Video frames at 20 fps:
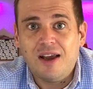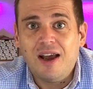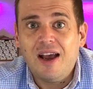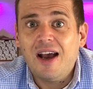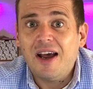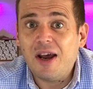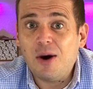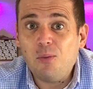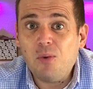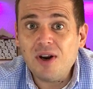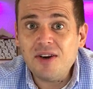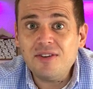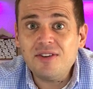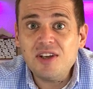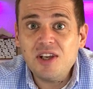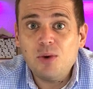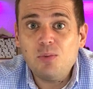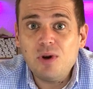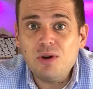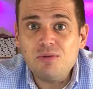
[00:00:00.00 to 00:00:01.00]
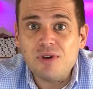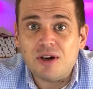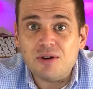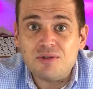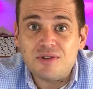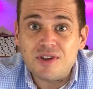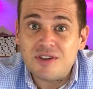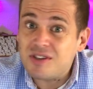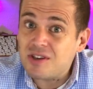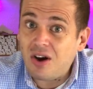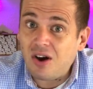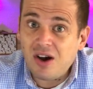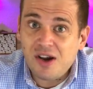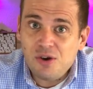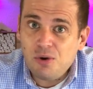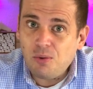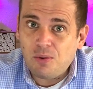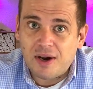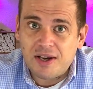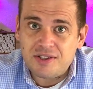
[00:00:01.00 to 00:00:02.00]
Now, one thing you will notice, I
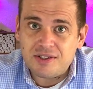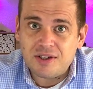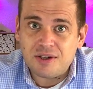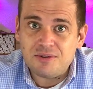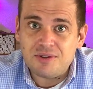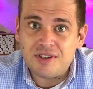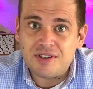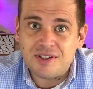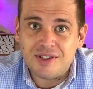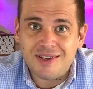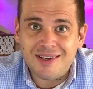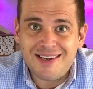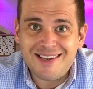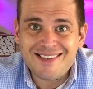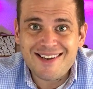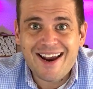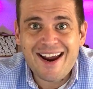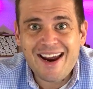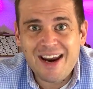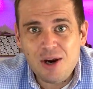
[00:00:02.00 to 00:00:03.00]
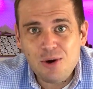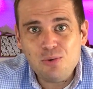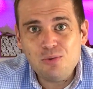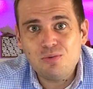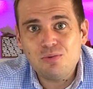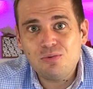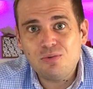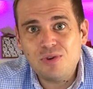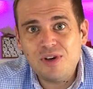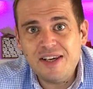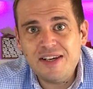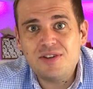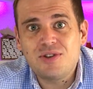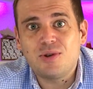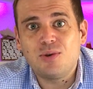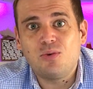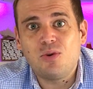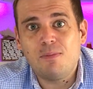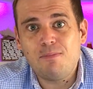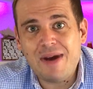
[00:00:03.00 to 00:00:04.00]
always notice it, is how
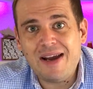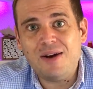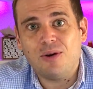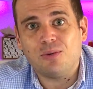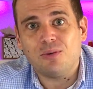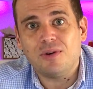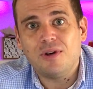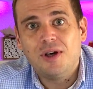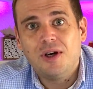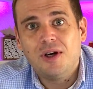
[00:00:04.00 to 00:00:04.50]
little amount